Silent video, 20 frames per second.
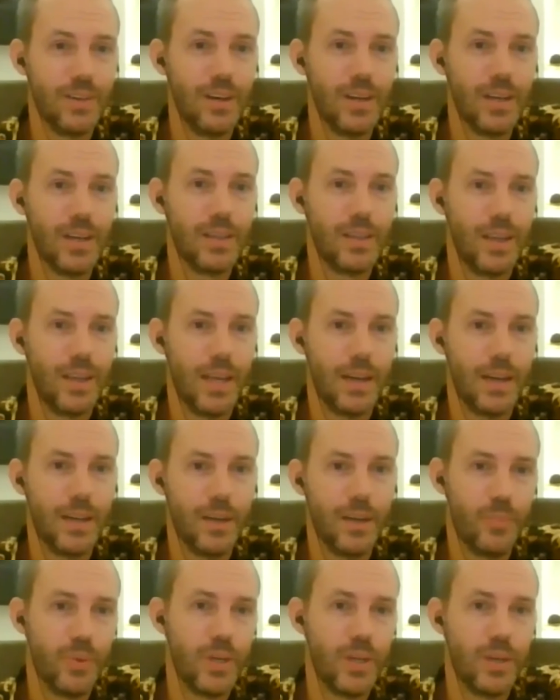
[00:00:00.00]
I ended
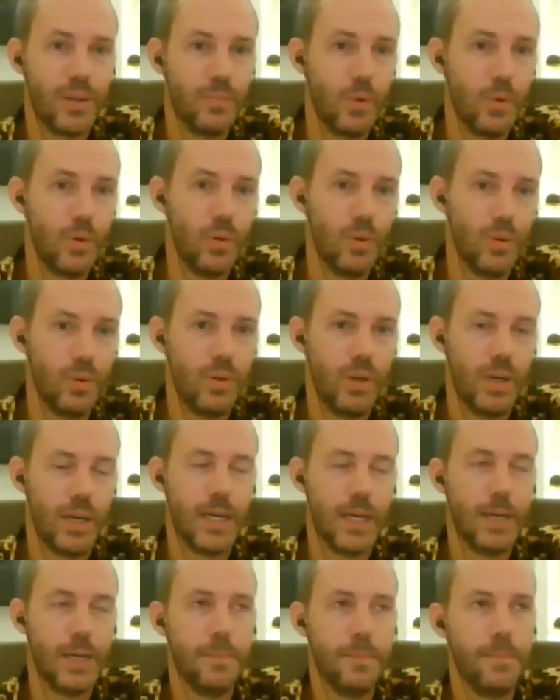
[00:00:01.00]
up being more,
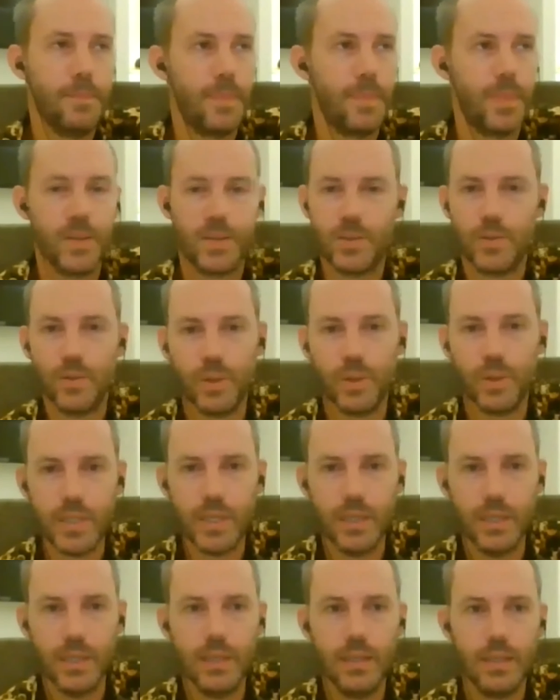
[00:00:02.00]
the
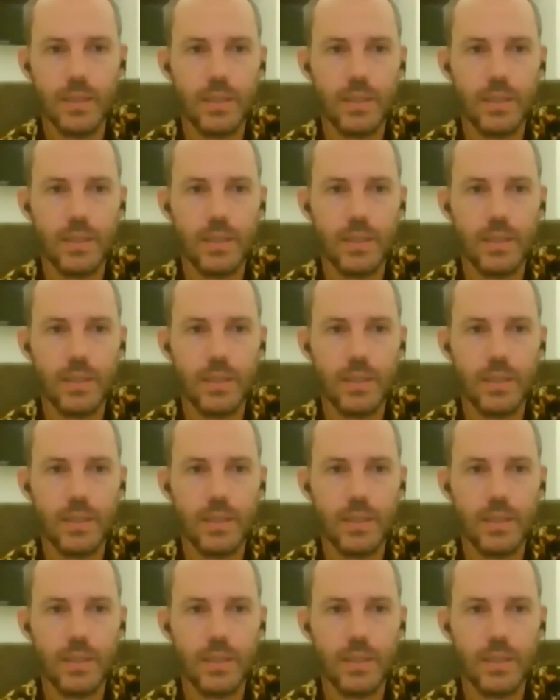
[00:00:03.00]
storyteller,